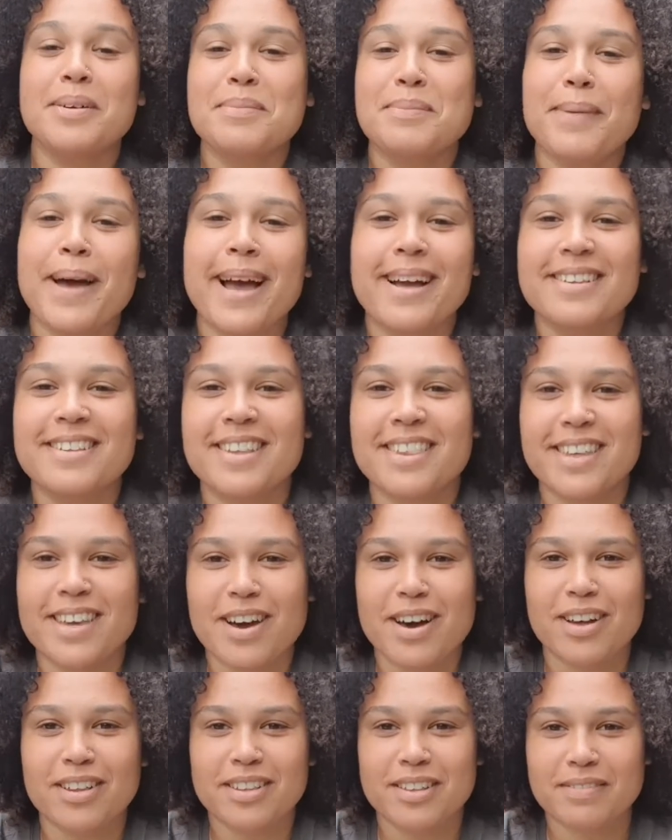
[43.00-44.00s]
back to the
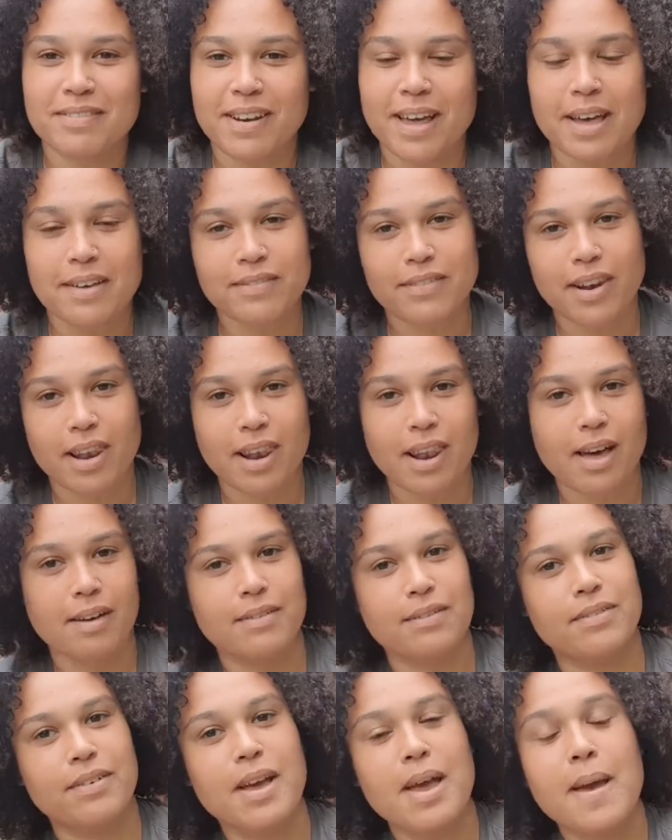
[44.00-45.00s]
Art of Life and
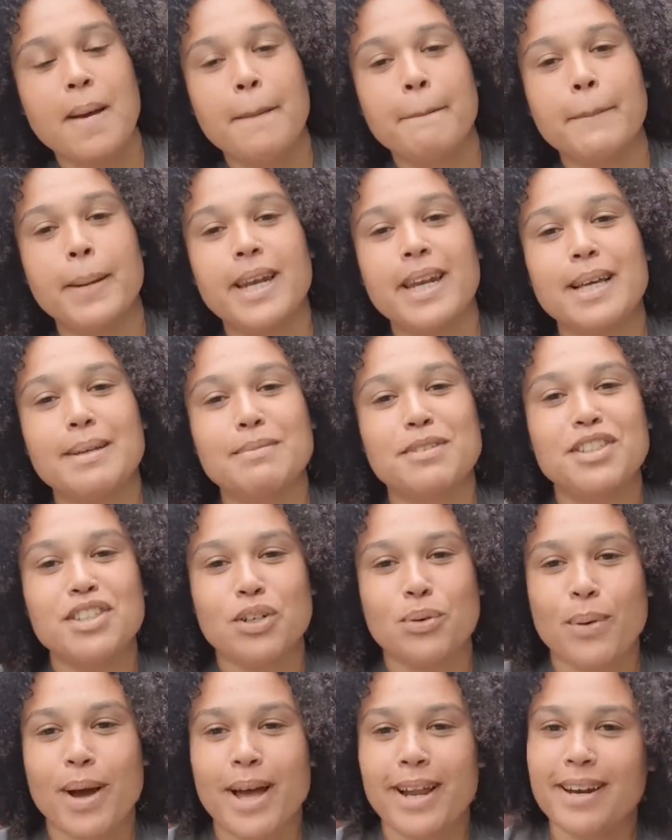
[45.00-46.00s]
Love. My name's
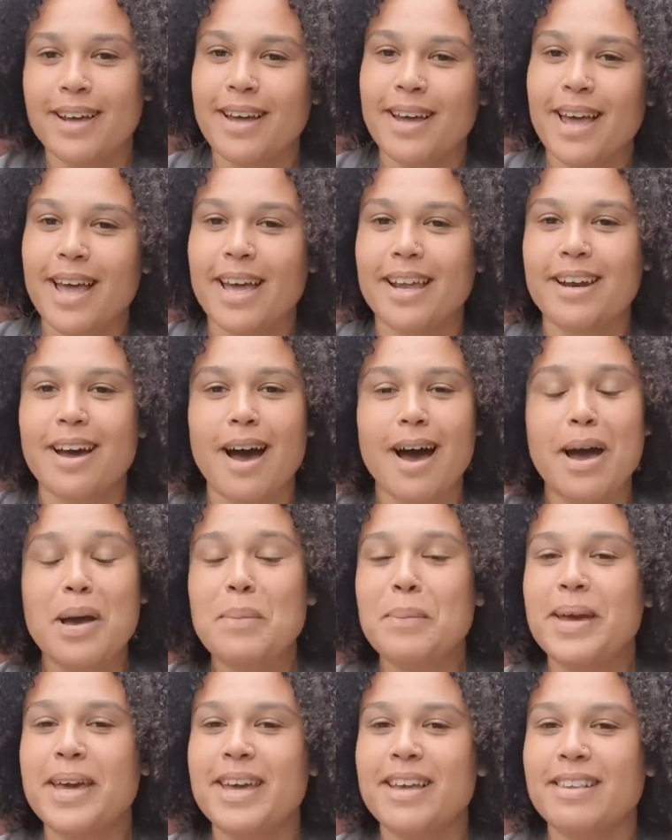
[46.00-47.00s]
Joanna and I'm
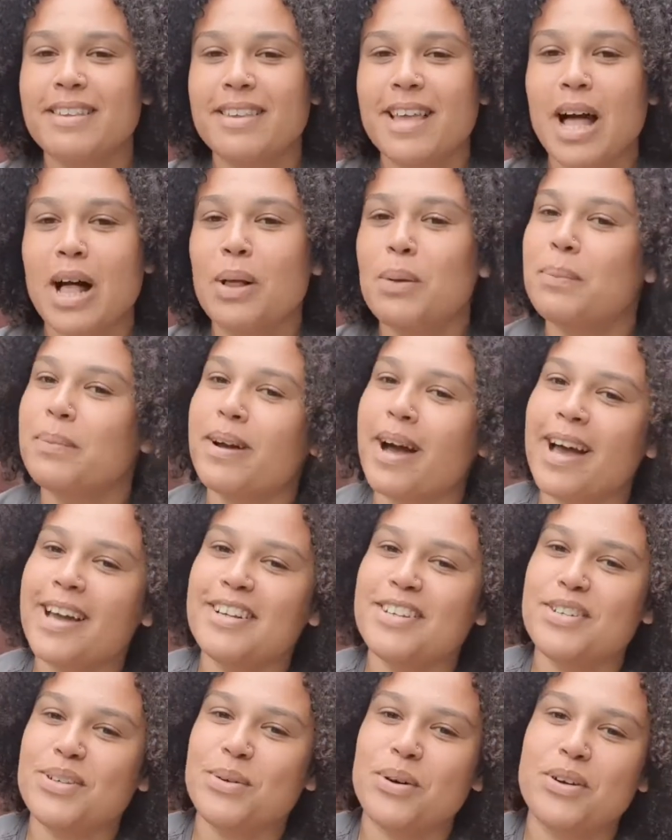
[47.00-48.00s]
here to help
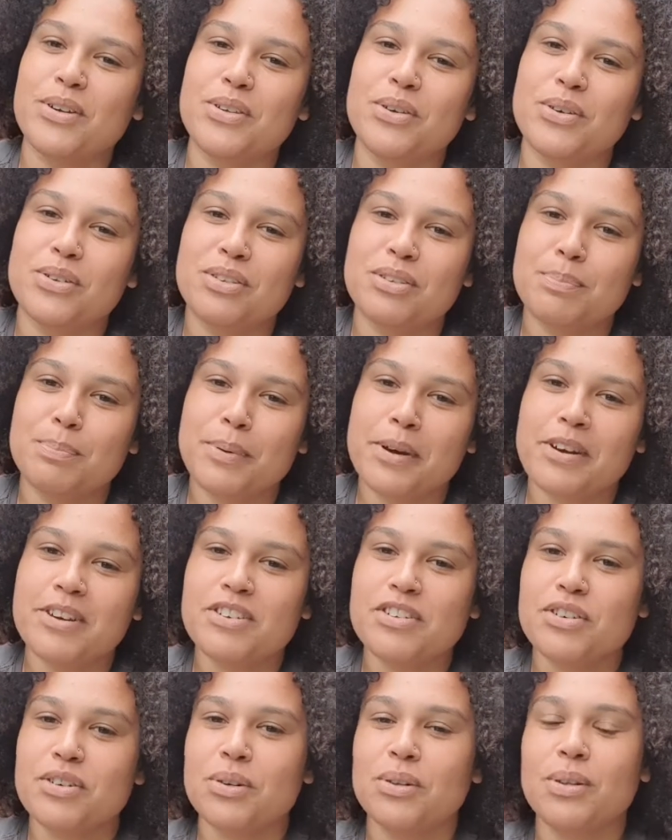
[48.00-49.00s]
guide you on your
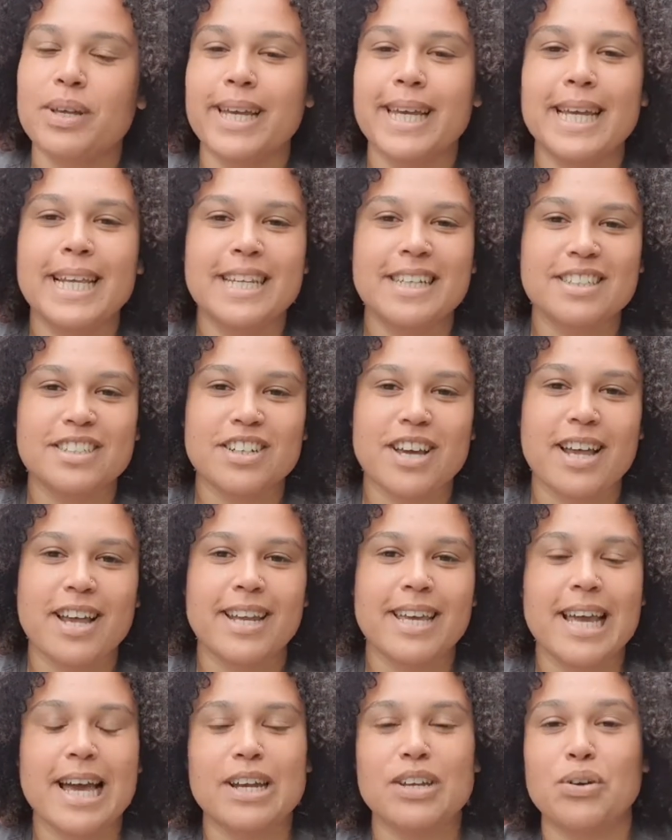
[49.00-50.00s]
spiritual healing
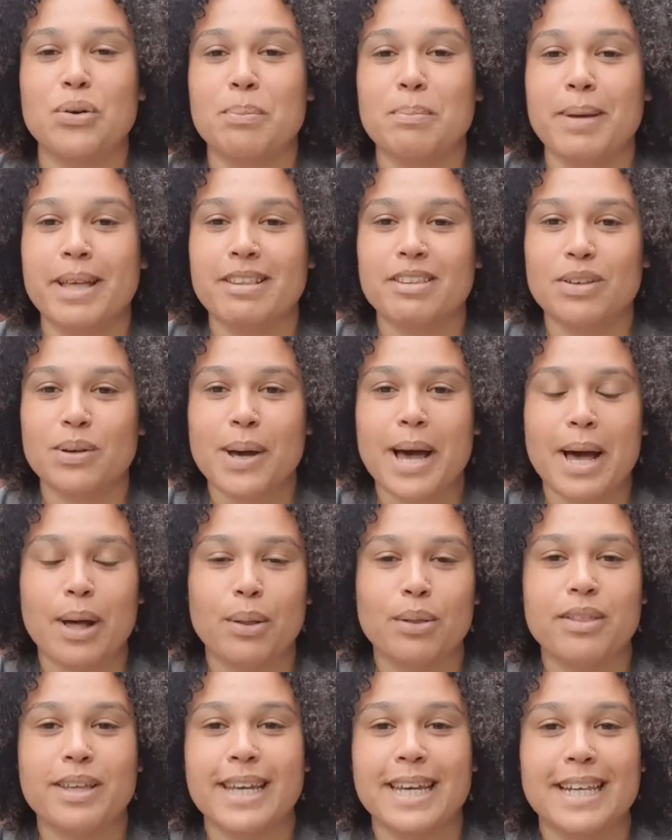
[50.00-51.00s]
journey and your mental
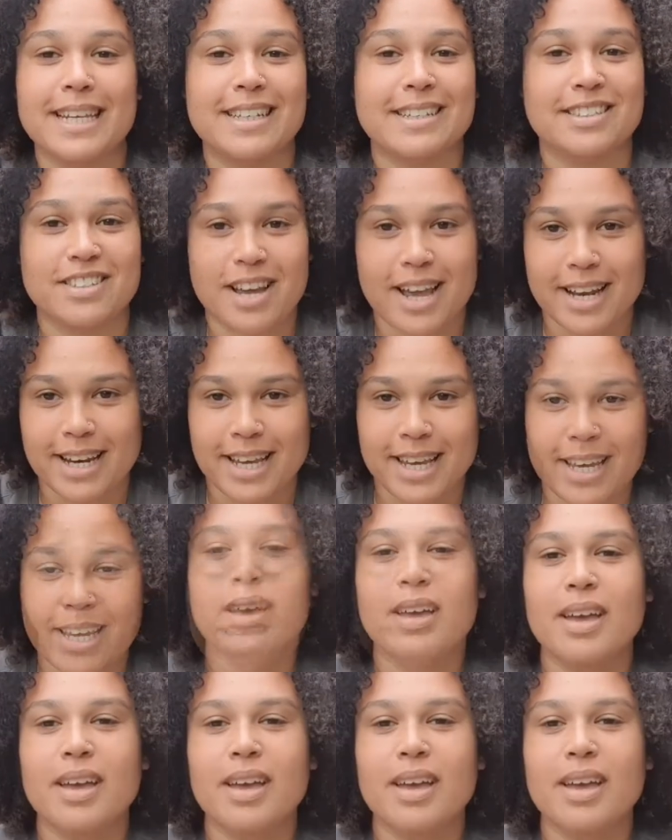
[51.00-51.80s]
health healing journey.